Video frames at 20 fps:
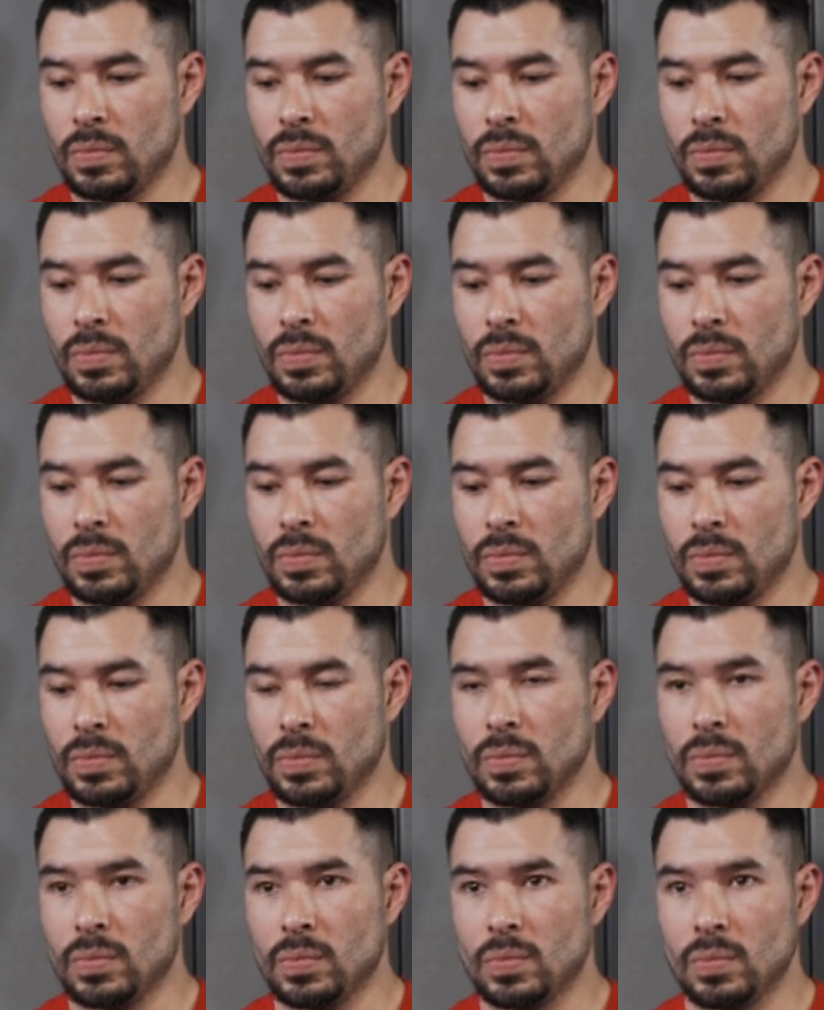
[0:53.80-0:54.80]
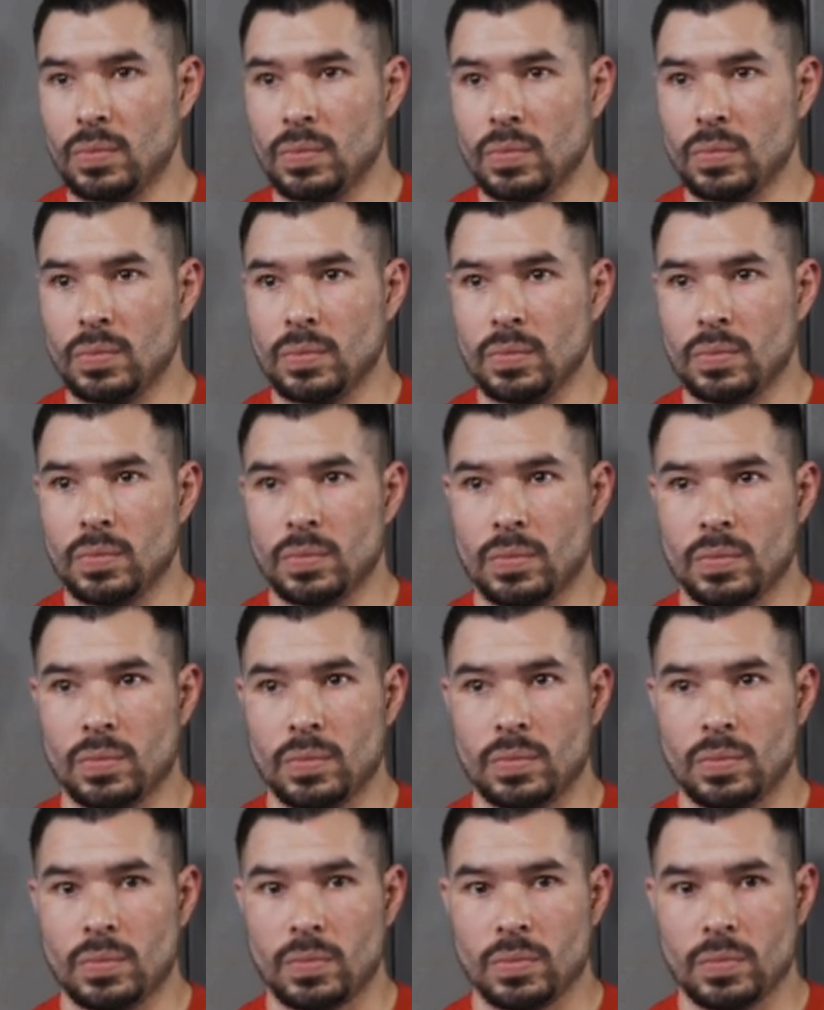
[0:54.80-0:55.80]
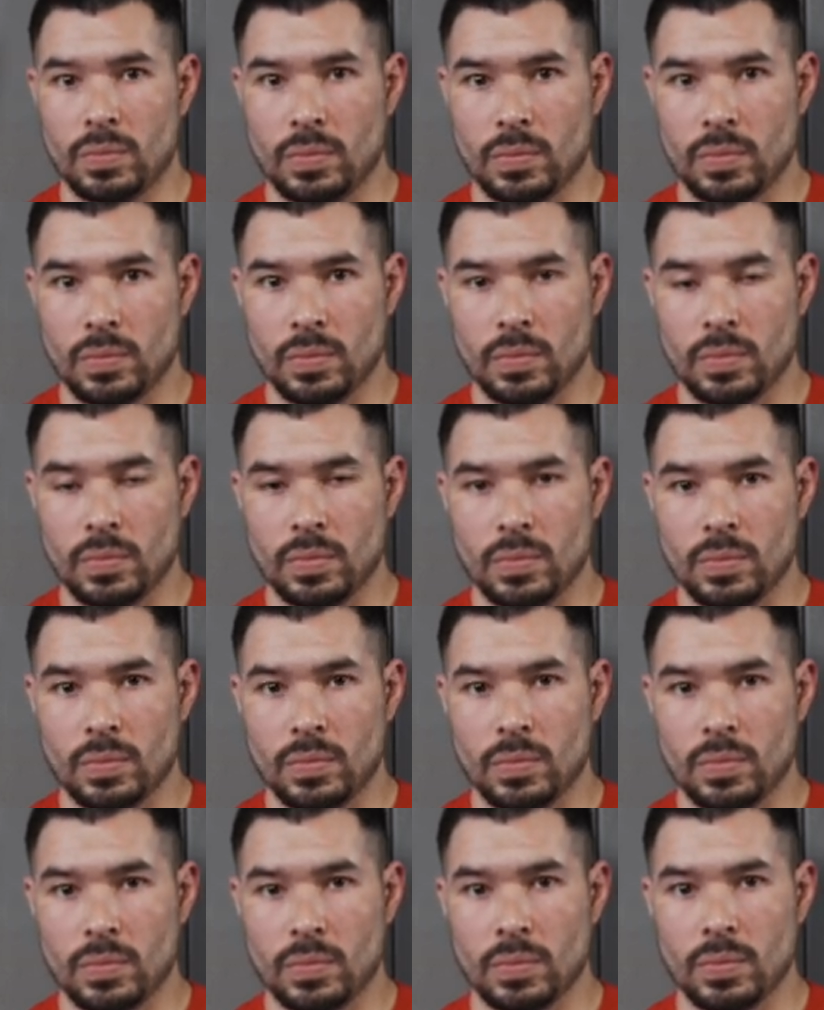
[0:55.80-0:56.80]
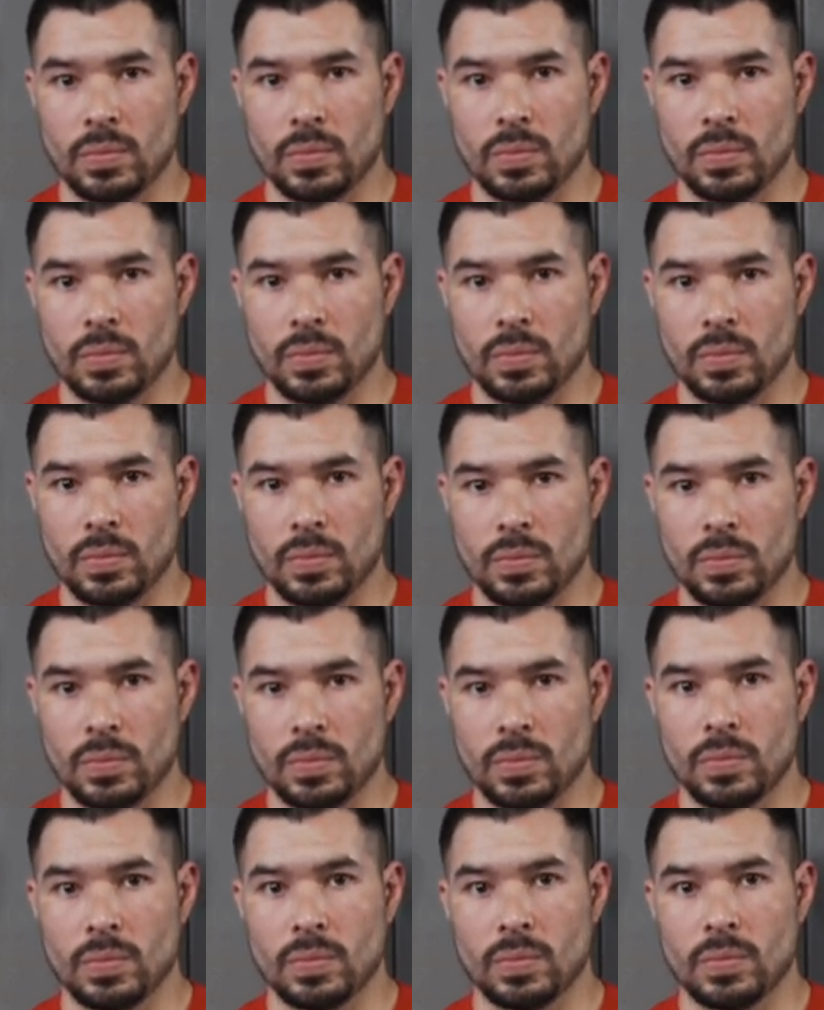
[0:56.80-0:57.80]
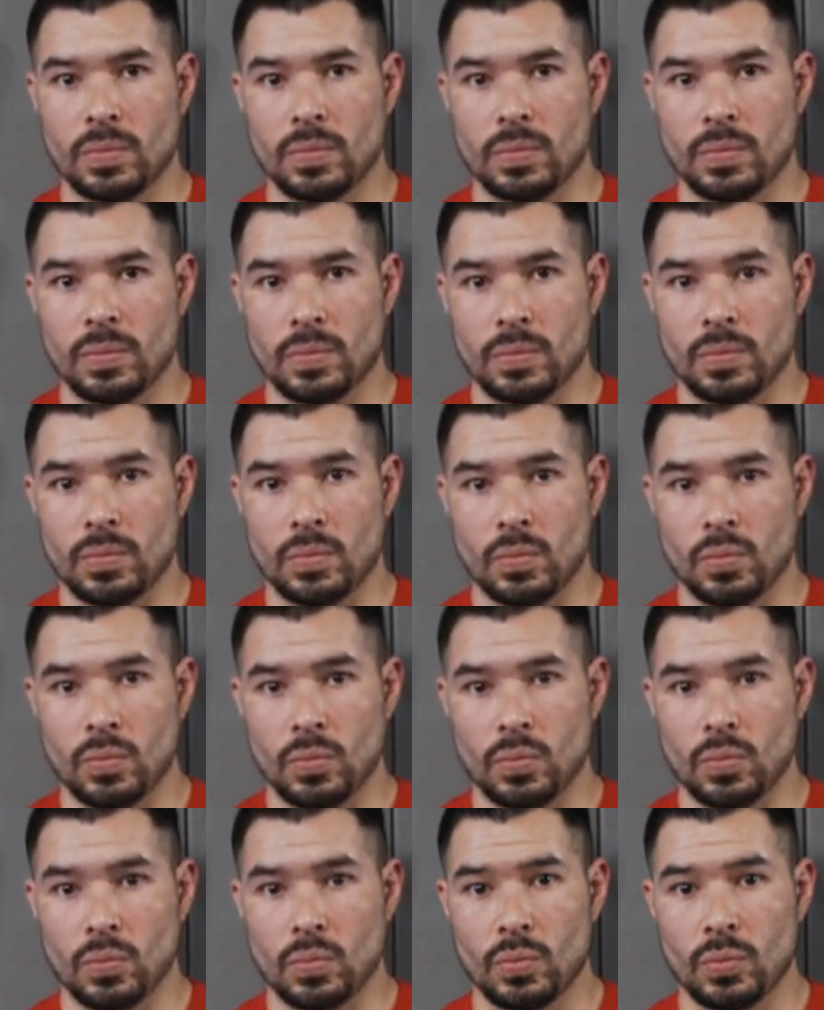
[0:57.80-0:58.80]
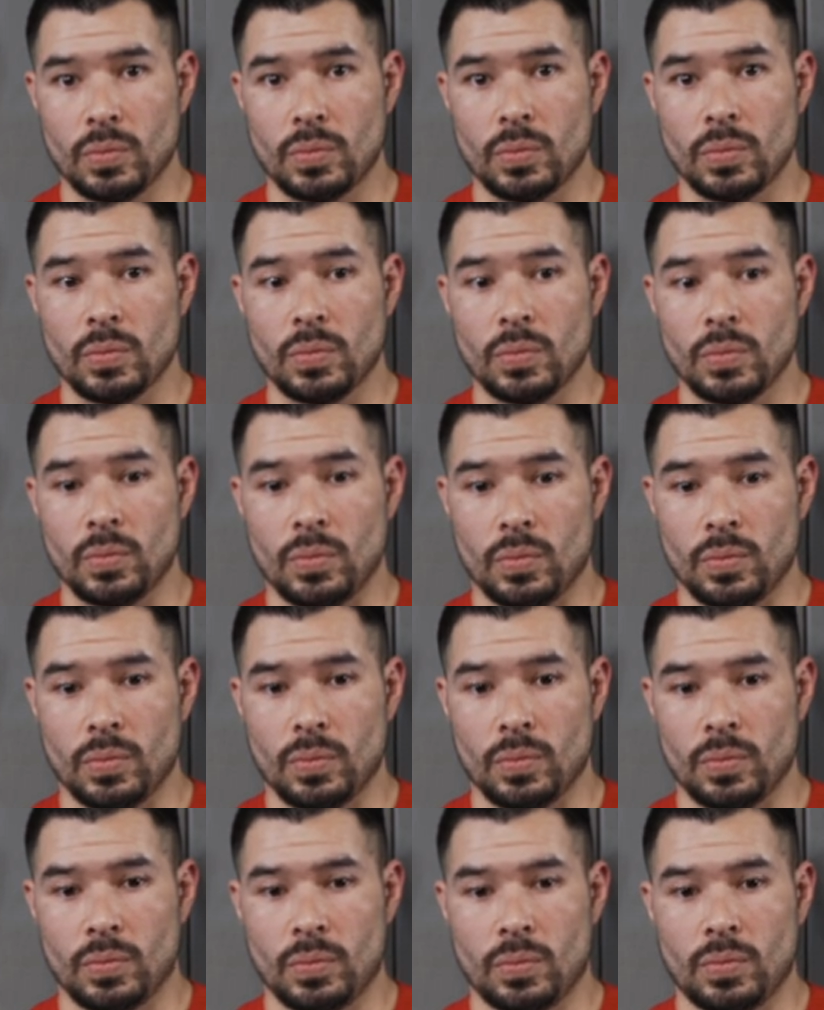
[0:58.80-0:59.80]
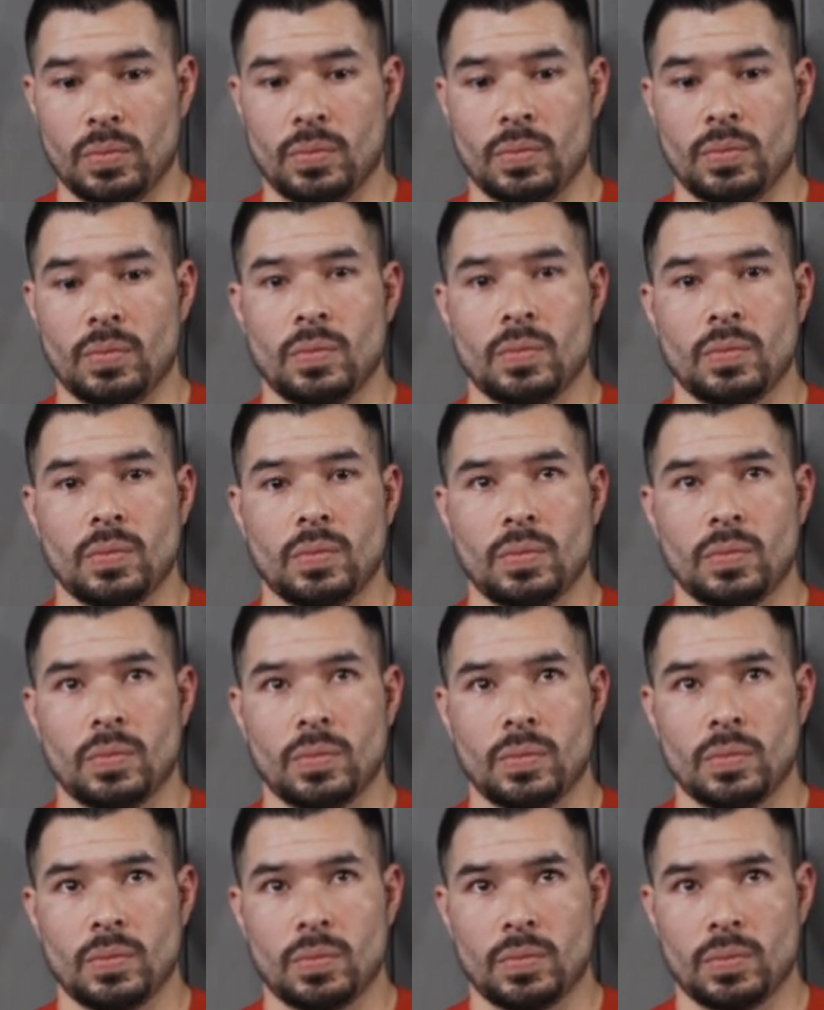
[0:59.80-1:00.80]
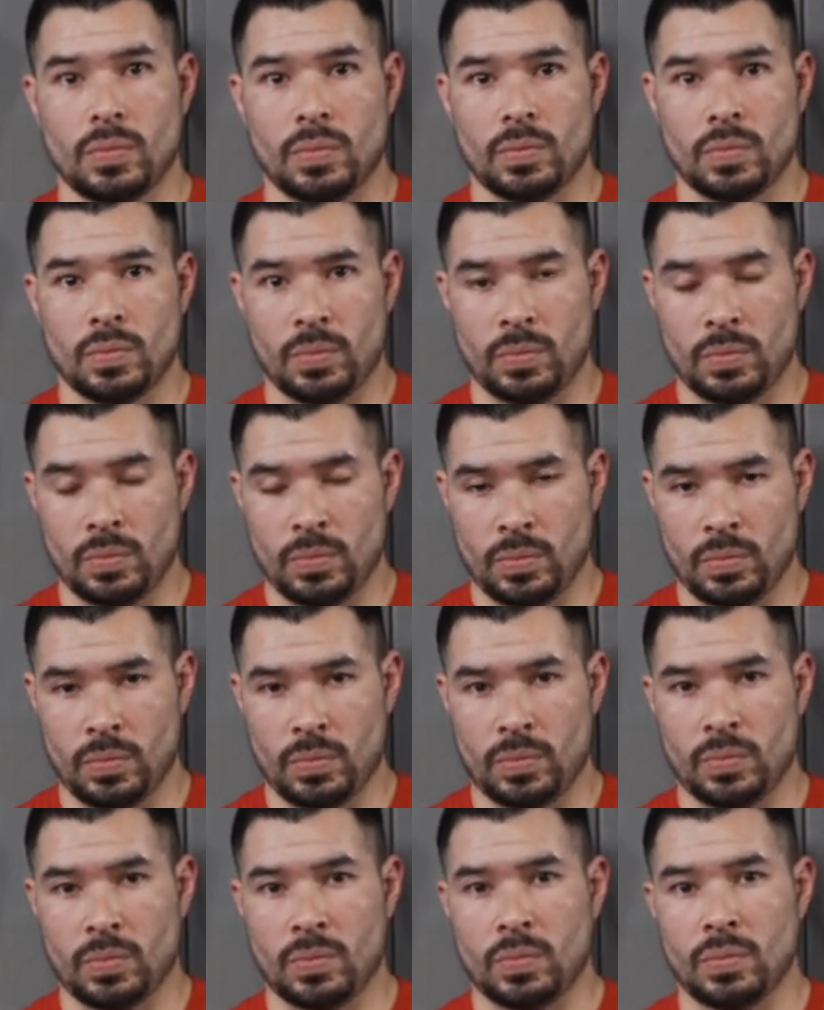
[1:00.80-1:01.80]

(not speaking)